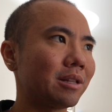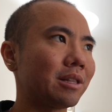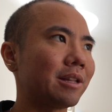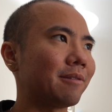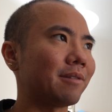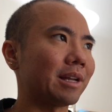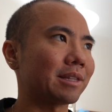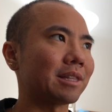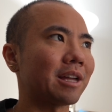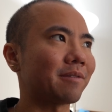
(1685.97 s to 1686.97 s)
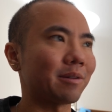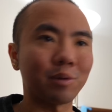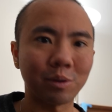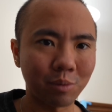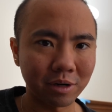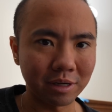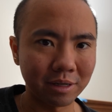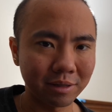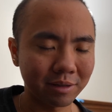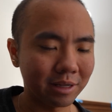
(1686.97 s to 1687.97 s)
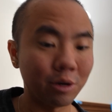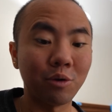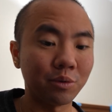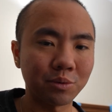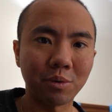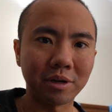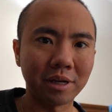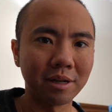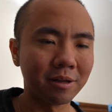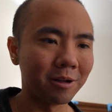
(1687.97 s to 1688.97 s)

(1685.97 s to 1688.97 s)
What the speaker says: live like the life I really wanted and always wanted.